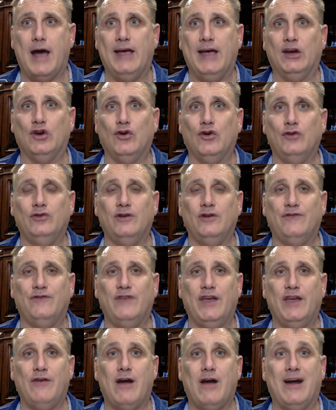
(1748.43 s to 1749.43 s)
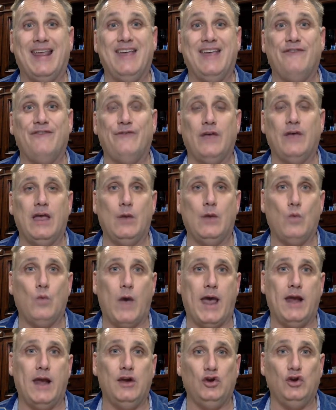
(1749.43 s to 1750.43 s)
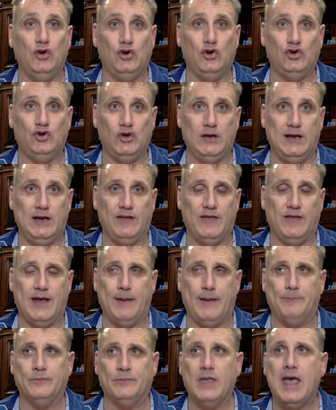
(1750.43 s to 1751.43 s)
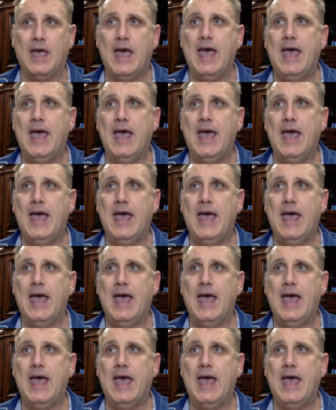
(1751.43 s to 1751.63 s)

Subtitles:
I encourage you to figure out if and when you should eat them.